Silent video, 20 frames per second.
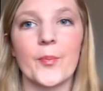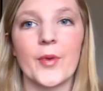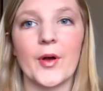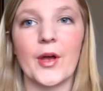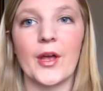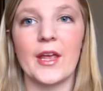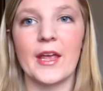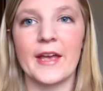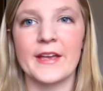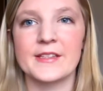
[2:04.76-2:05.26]

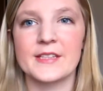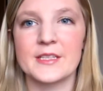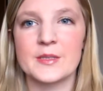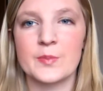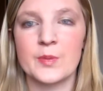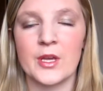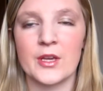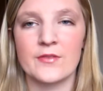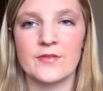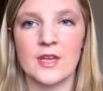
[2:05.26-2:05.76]
but it has
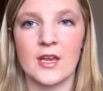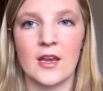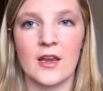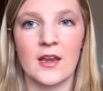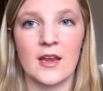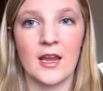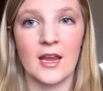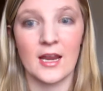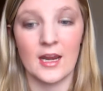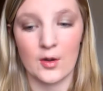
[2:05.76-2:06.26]
SPF 10
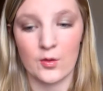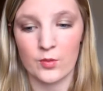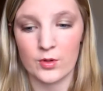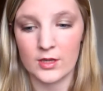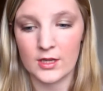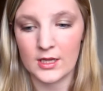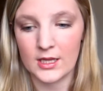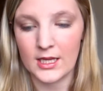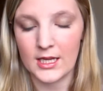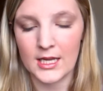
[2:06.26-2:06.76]
in it and I
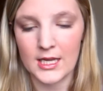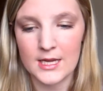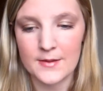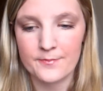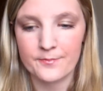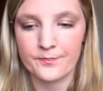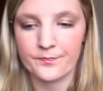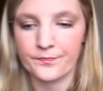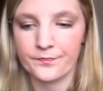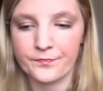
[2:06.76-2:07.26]
really like
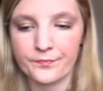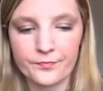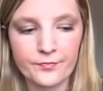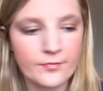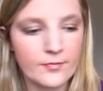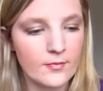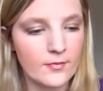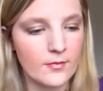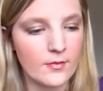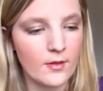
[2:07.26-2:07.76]
it.
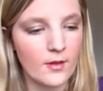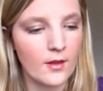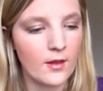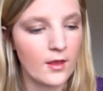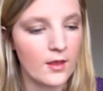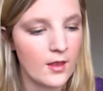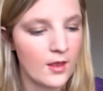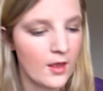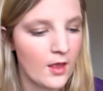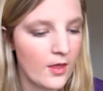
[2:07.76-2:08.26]

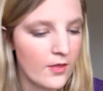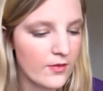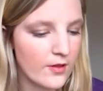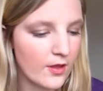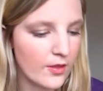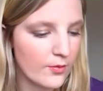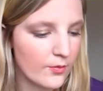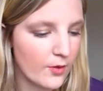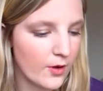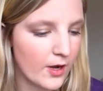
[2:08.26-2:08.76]
The
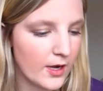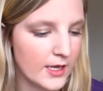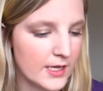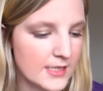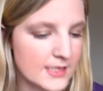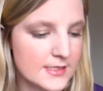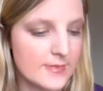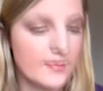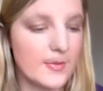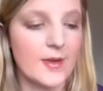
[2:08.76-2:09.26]
other one
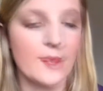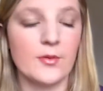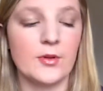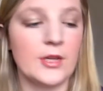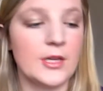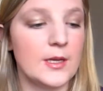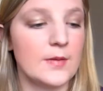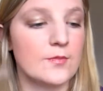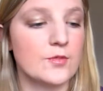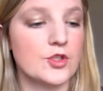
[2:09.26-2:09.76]
is the
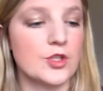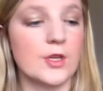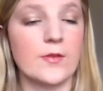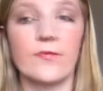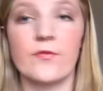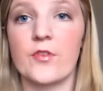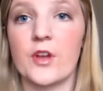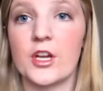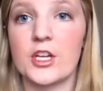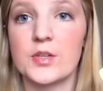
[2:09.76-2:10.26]
Maybelline
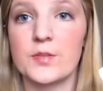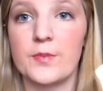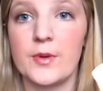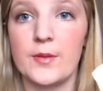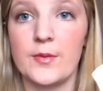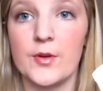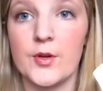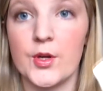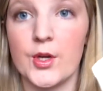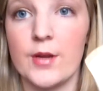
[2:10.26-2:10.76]
Dream Fresh
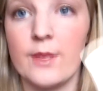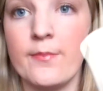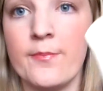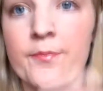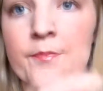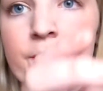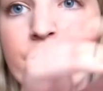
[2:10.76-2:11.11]
BB Cream.